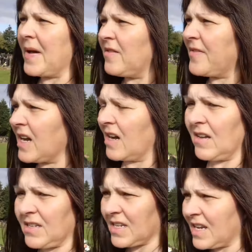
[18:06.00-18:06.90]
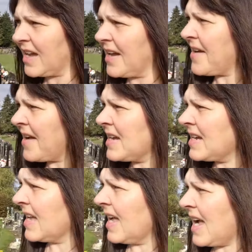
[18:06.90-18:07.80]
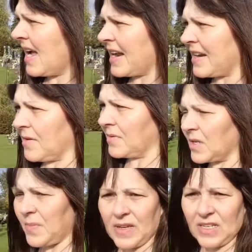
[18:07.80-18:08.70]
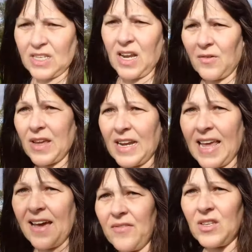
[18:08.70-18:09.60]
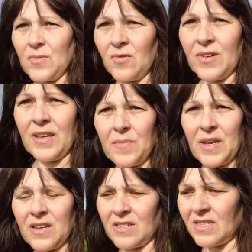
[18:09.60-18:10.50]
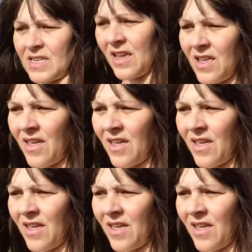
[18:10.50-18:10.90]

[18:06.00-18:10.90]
a bit overcast, and I was a bit slow getting out this morning because